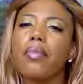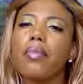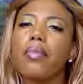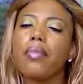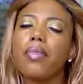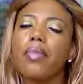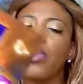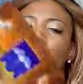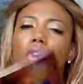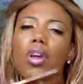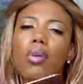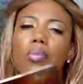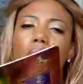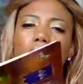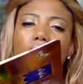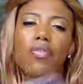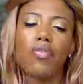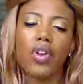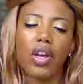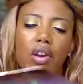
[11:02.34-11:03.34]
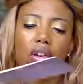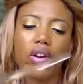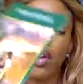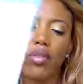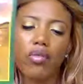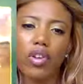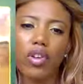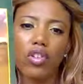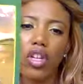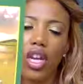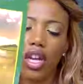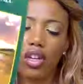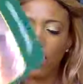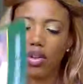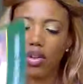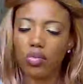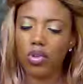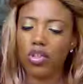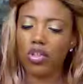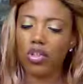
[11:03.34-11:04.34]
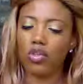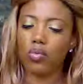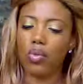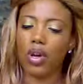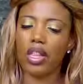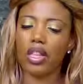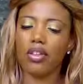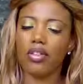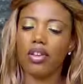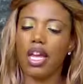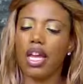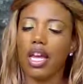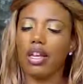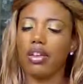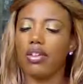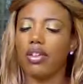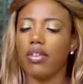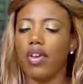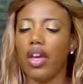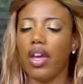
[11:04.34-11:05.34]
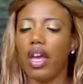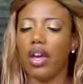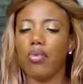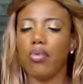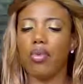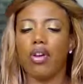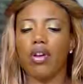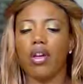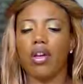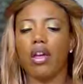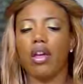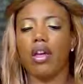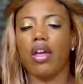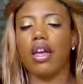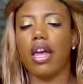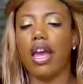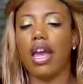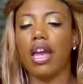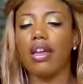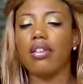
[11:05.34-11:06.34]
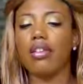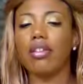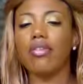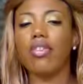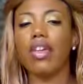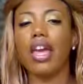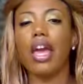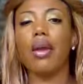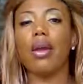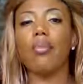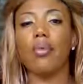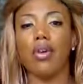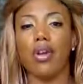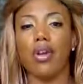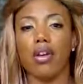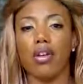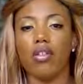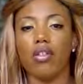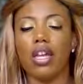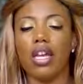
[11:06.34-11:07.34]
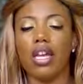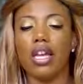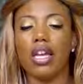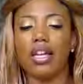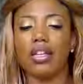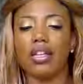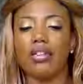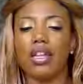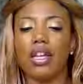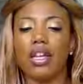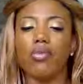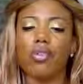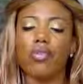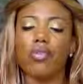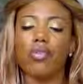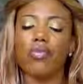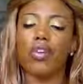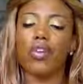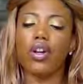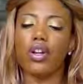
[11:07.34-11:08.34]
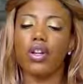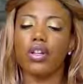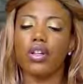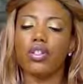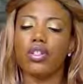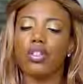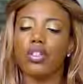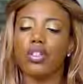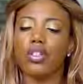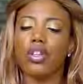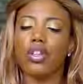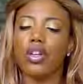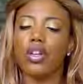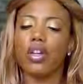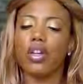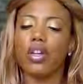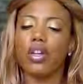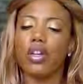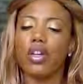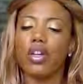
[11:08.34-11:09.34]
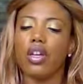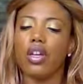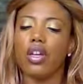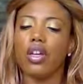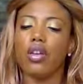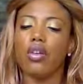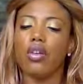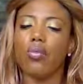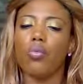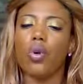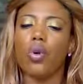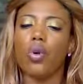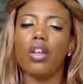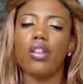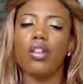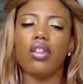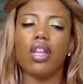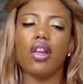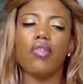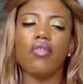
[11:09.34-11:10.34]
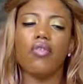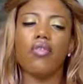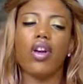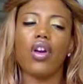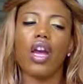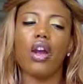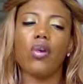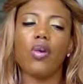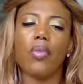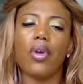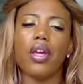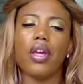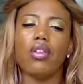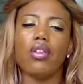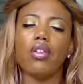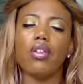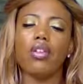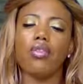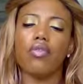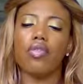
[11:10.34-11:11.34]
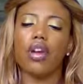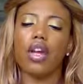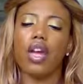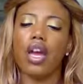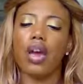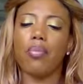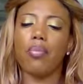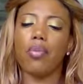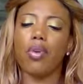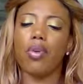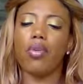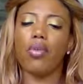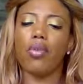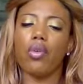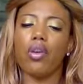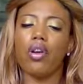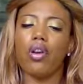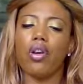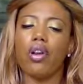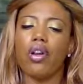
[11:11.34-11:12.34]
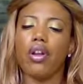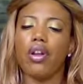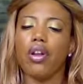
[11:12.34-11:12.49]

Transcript: You could be fearing rejection, which is why this Ace of Gabriel is in reverse. What is the environment for Capricorn?